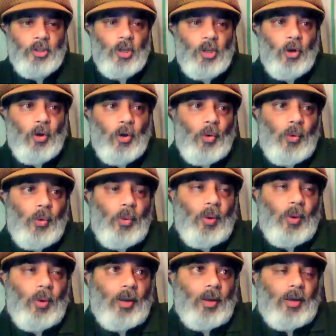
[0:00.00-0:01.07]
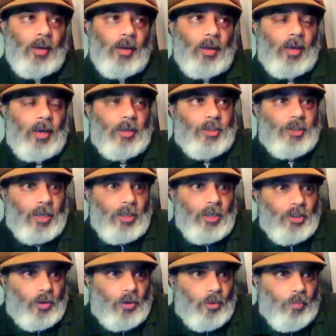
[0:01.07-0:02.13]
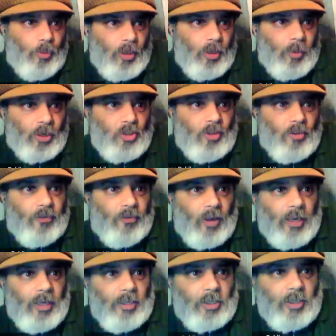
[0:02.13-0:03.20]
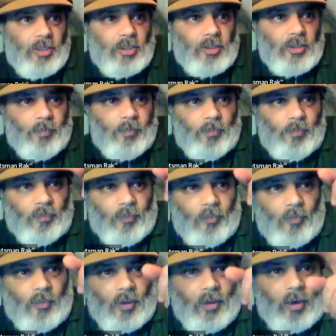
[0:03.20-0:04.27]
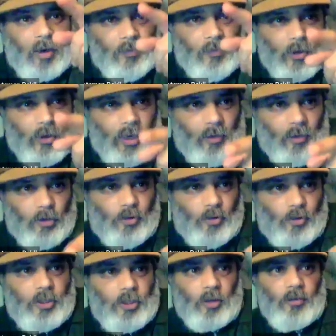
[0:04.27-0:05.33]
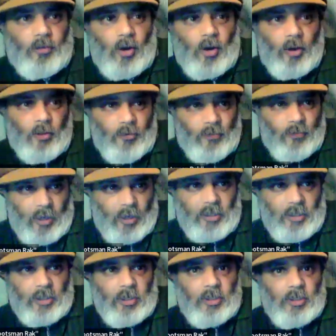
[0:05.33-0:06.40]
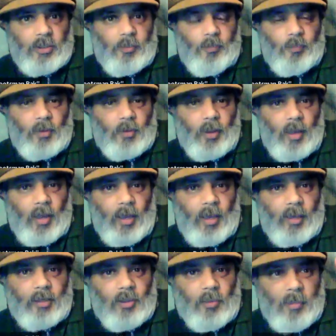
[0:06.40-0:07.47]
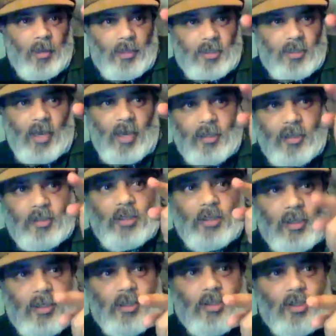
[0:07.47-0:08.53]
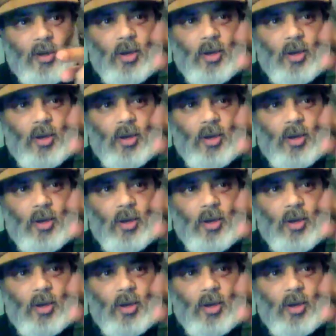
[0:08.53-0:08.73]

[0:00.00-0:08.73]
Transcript: So as I say, so pretty much the phases. And I've only covered three so far, the phases and the mentalities